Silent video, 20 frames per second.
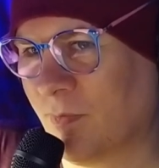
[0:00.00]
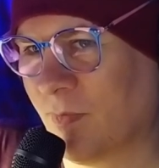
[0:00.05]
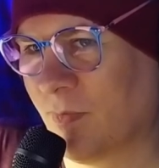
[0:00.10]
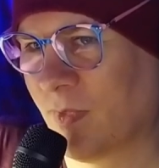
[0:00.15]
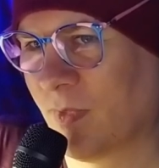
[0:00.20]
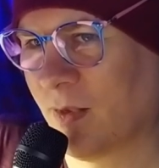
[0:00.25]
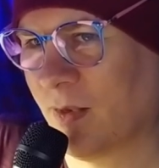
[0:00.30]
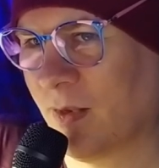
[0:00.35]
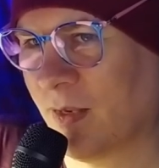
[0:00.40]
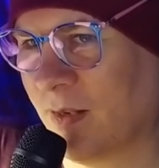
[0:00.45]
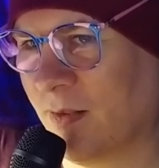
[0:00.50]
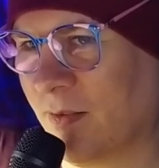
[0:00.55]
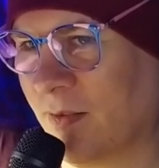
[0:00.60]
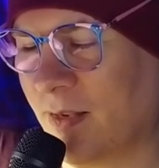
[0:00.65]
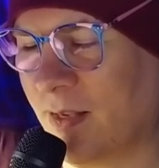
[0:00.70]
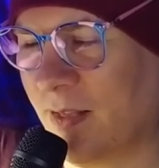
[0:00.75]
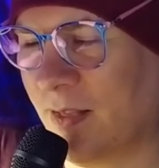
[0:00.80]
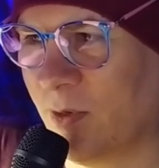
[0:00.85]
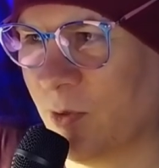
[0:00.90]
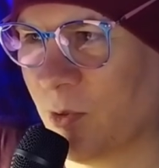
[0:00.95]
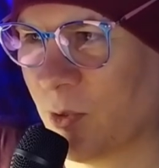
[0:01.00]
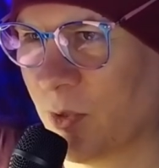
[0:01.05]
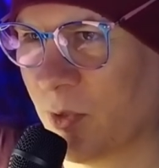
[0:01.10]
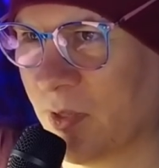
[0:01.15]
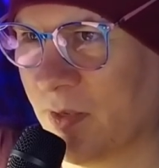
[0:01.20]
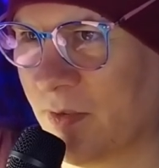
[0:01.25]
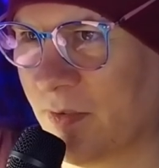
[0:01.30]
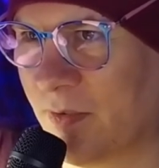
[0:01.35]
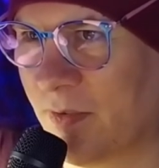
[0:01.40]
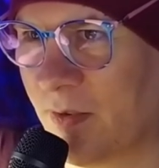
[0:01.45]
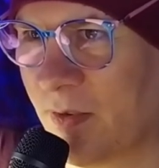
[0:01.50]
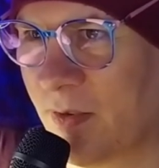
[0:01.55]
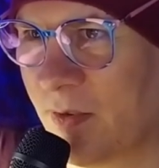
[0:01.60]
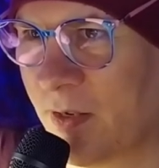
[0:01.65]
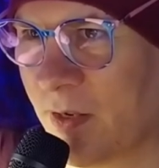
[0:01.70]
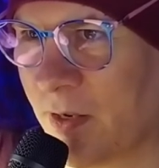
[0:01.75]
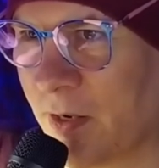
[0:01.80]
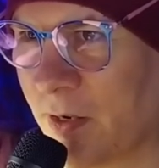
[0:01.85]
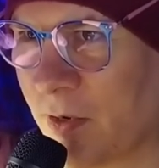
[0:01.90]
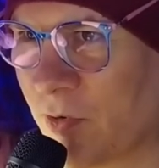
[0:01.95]
I can see the author's
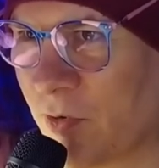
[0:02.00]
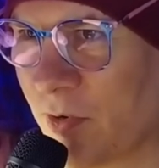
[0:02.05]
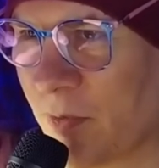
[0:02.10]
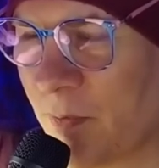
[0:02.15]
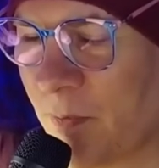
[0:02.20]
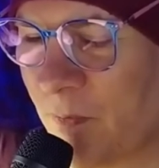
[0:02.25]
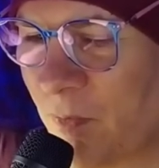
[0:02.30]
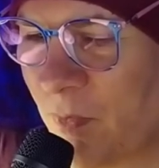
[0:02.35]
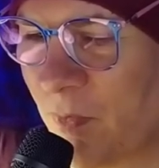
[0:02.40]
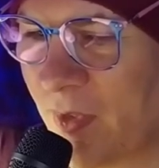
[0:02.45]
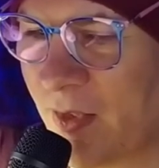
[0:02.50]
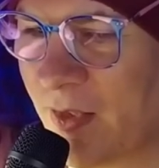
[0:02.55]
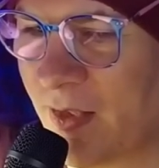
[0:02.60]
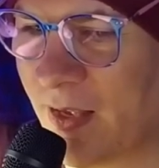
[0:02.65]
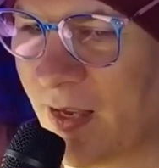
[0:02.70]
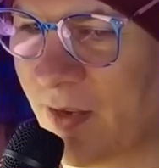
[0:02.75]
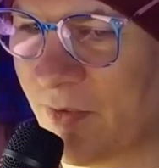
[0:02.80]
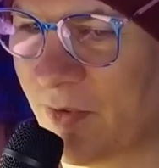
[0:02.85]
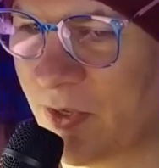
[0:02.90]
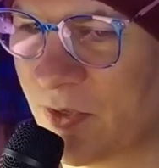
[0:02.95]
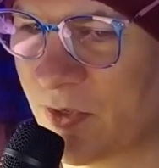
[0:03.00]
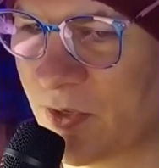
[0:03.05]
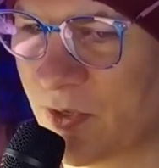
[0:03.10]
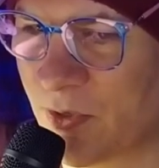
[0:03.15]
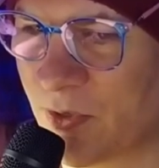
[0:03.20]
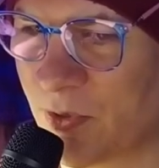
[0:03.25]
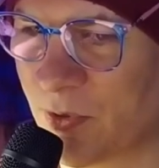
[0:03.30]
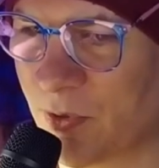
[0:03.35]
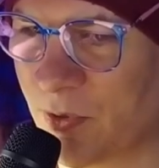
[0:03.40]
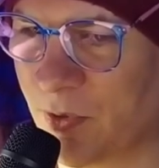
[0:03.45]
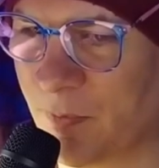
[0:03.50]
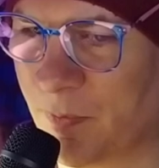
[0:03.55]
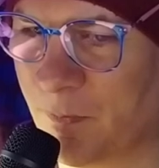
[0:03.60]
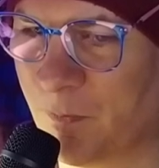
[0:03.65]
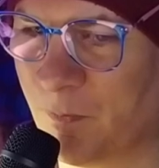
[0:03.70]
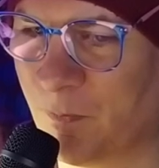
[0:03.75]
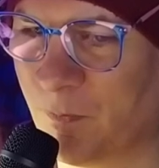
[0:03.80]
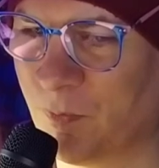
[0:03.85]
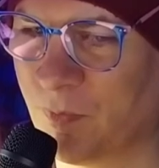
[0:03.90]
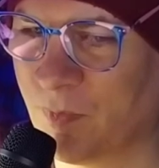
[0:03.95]
conundrum having to
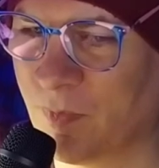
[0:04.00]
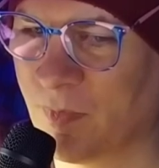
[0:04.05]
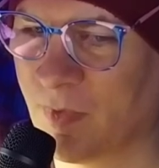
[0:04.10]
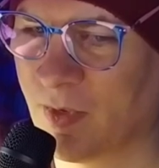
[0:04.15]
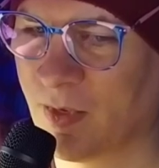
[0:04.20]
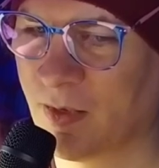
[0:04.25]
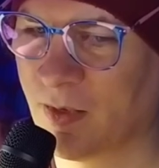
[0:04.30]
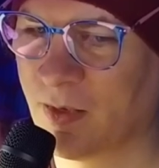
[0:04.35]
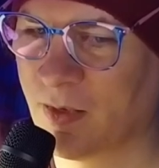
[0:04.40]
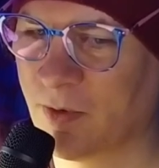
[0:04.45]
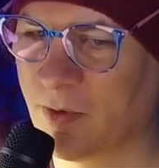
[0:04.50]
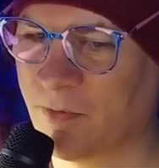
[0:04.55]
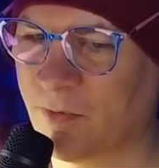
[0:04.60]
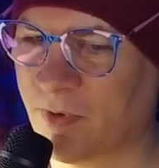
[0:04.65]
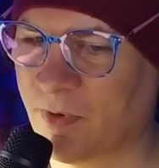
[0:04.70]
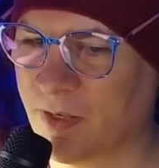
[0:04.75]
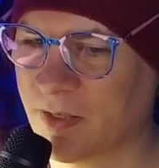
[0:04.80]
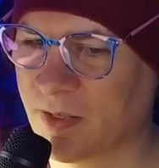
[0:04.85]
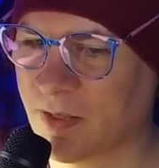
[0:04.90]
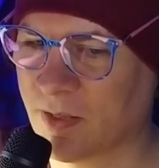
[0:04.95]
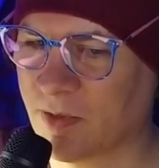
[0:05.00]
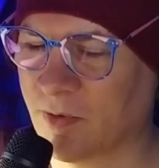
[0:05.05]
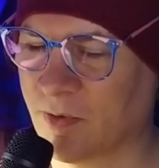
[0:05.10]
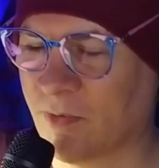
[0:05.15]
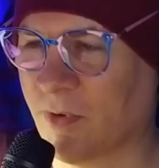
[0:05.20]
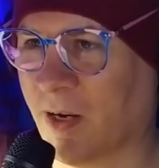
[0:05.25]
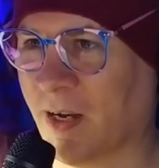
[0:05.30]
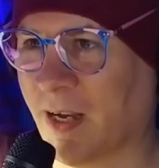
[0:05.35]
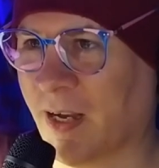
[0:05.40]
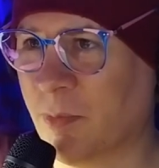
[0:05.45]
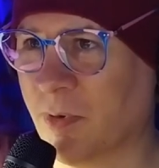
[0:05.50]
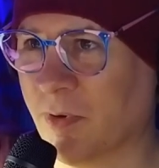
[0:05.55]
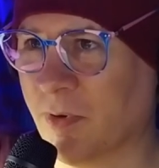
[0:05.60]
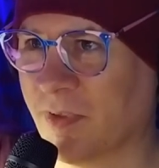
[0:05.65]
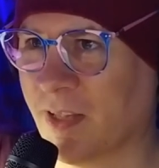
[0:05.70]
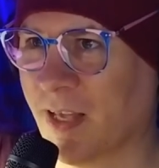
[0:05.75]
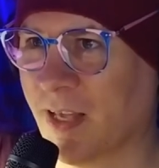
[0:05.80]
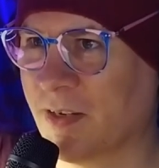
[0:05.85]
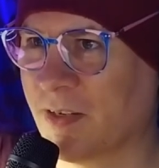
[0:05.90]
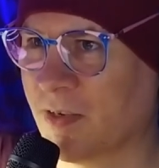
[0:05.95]
fit the vibe of
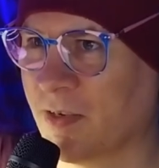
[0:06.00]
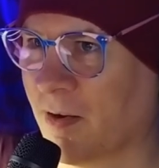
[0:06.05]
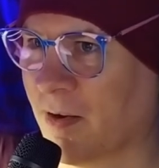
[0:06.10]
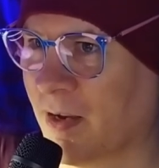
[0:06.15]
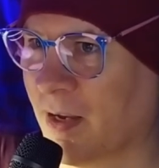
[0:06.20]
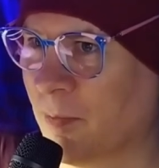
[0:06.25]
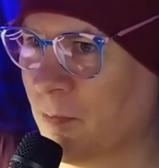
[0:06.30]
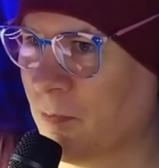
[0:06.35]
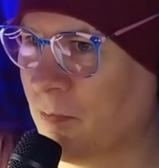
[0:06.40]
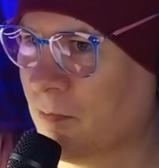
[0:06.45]
that time